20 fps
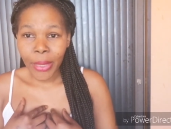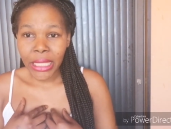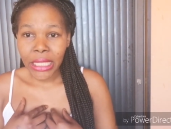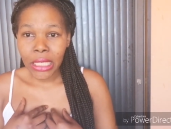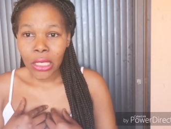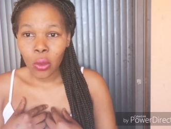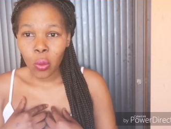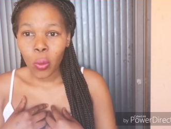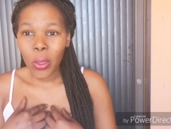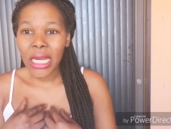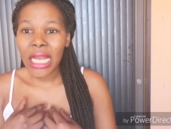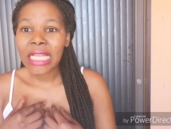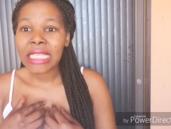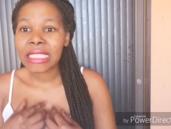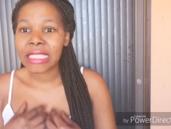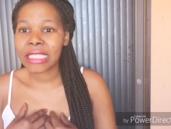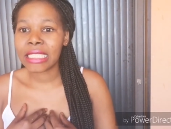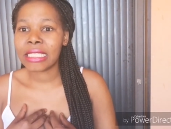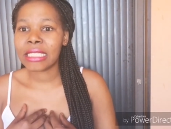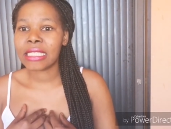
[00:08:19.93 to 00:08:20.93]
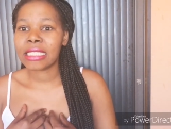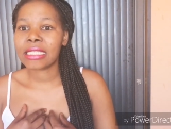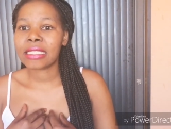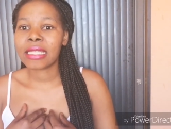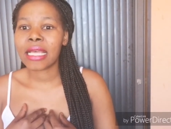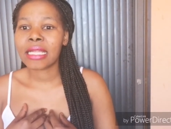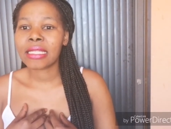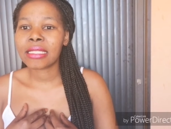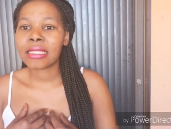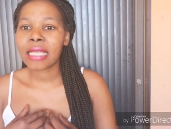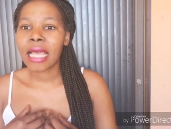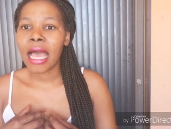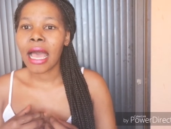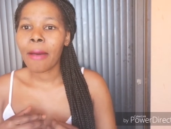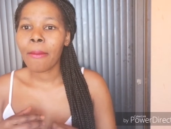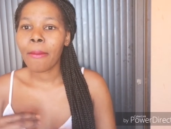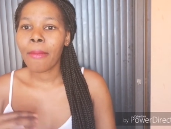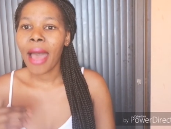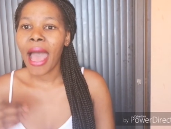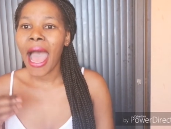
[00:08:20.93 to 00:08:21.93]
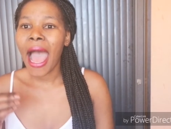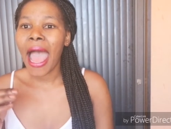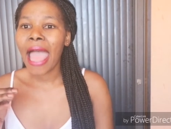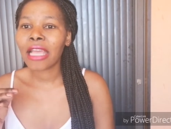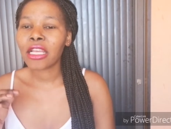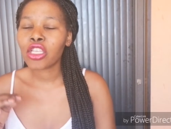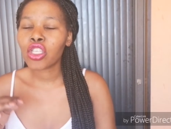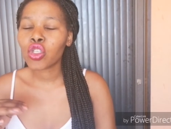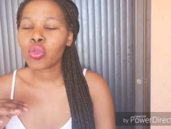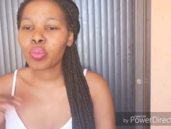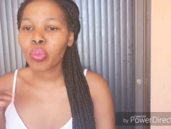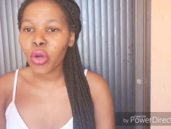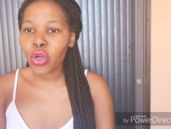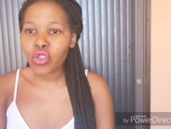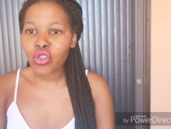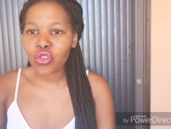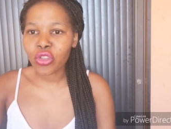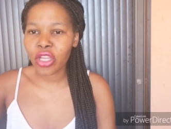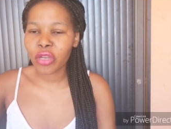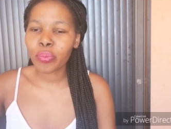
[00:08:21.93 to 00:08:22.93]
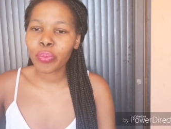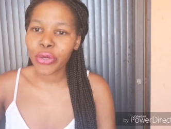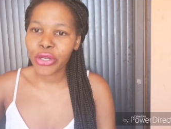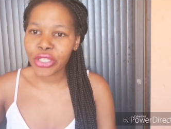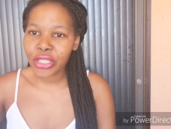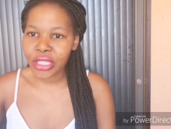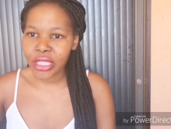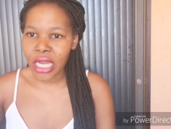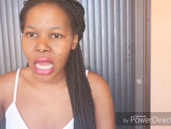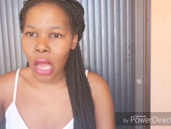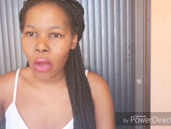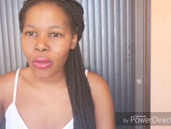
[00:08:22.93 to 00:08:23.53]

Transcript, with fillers: but what I did is that um, I spoke to that person.